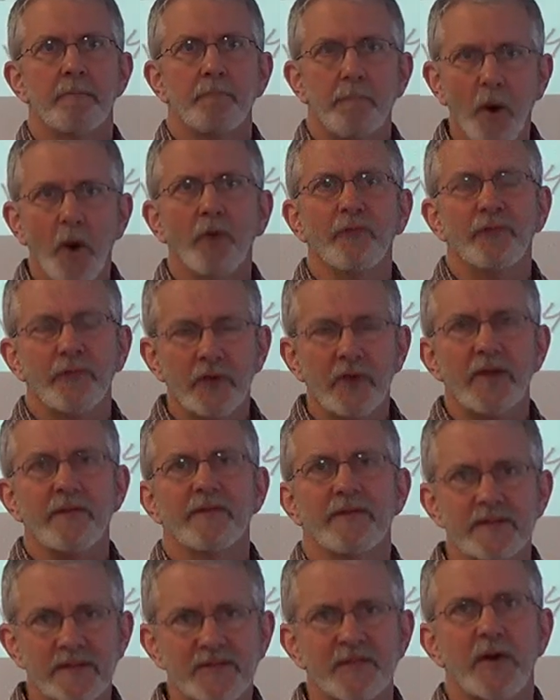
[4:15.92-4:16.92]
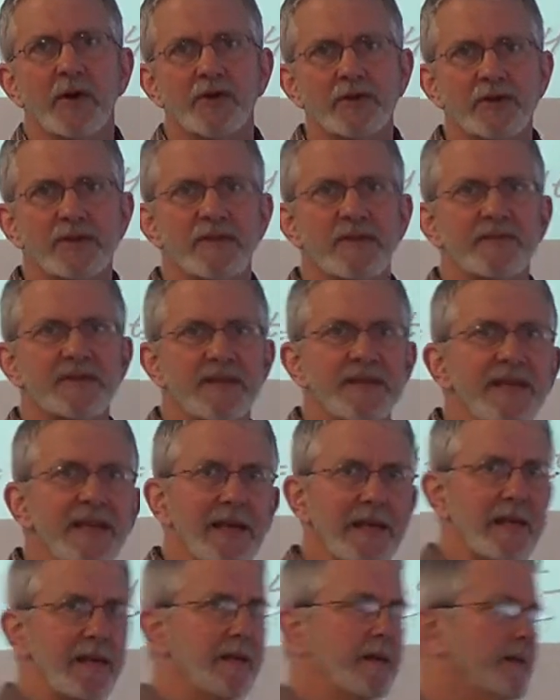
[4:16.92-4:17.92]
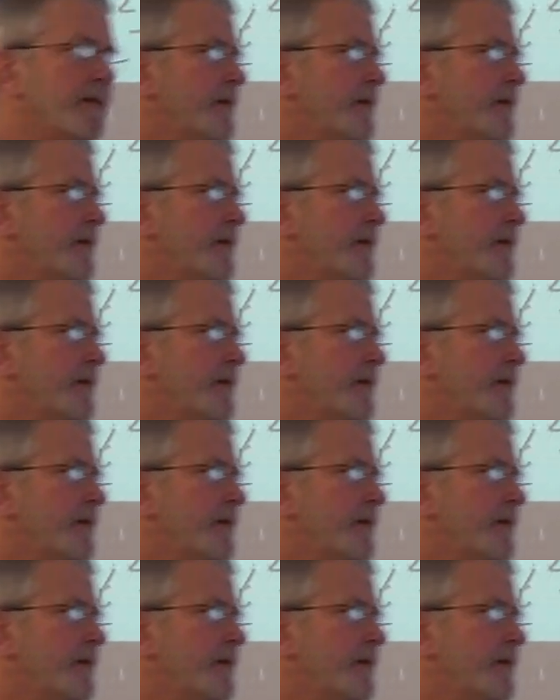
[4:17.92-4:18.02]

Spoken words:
Both are given as functions of t,